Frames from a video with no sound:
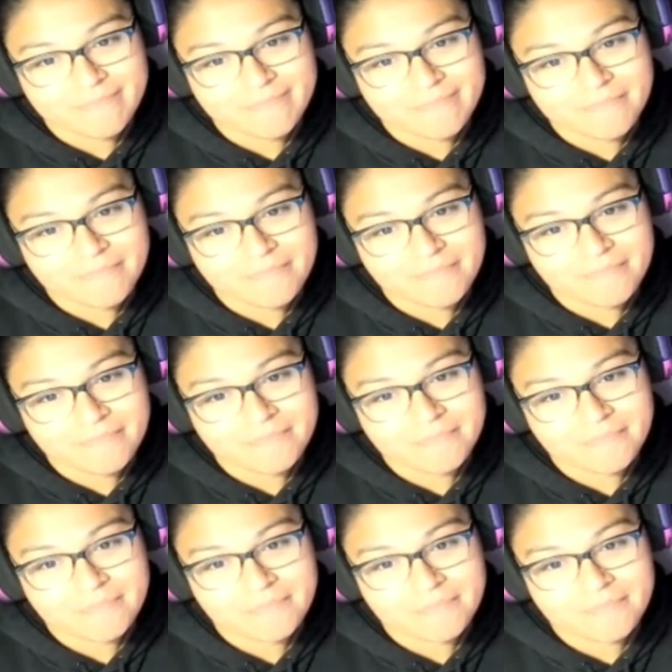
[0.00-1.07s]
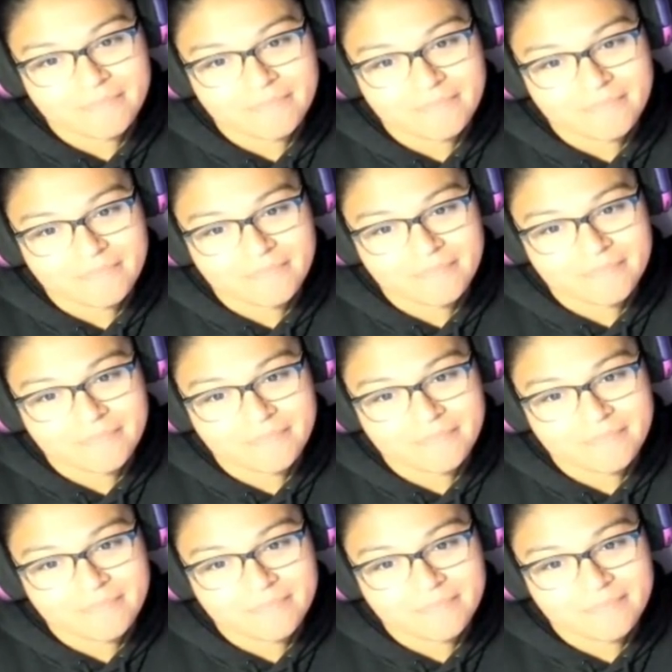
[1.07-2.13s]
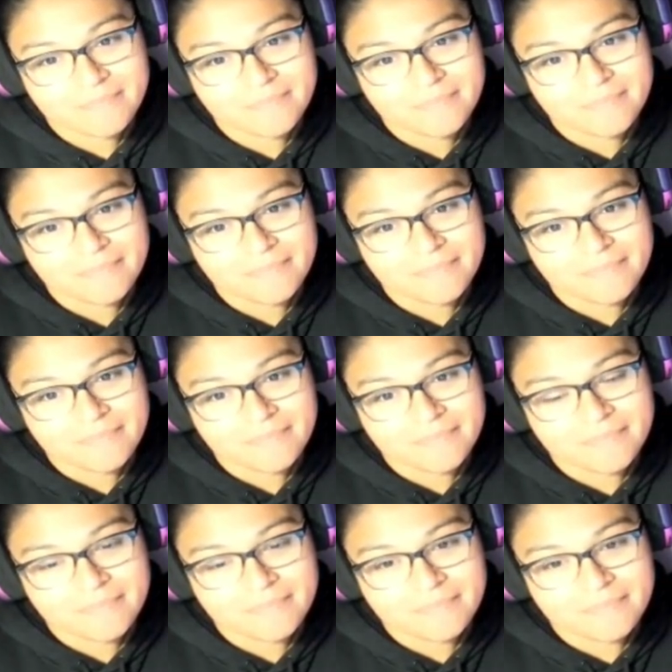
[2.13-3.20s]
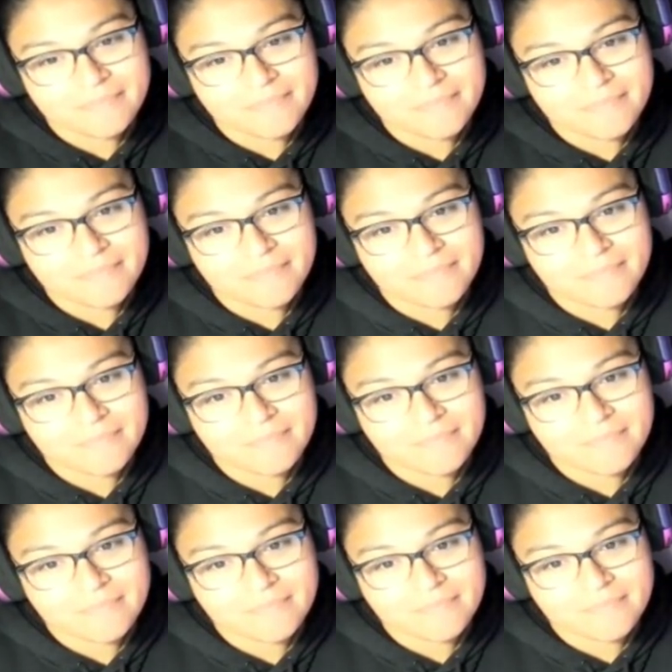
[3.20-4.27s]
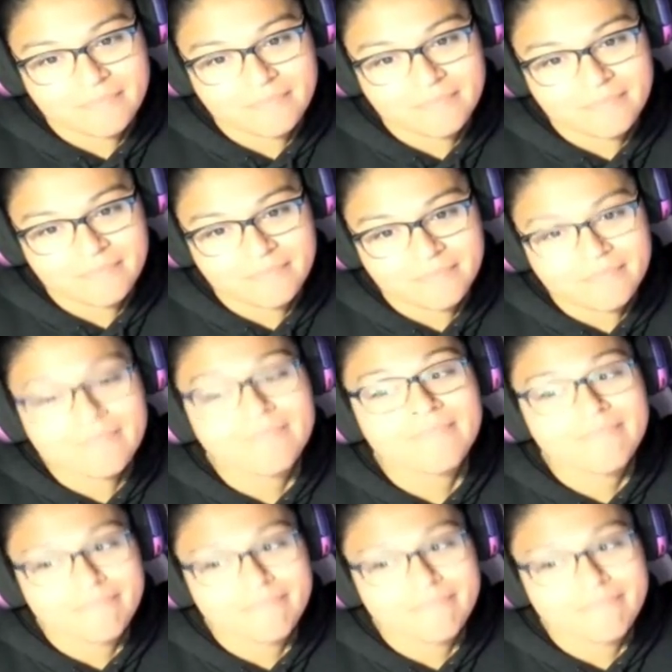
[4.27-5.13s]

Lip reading: (not speaking)